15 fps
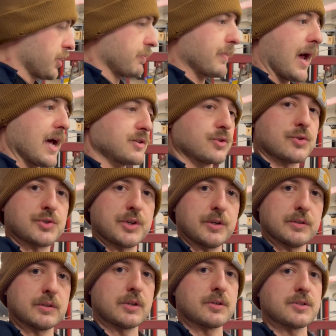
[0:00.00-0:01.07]
and master
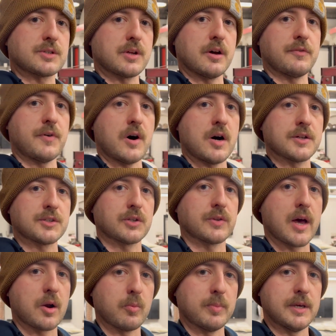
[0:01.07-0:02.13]
cylinder and stuff on. So
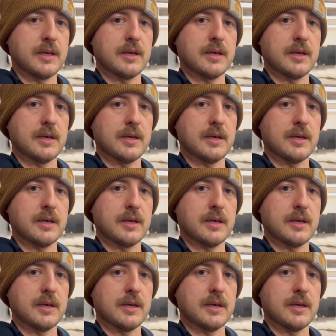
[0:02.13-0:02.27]
that'll be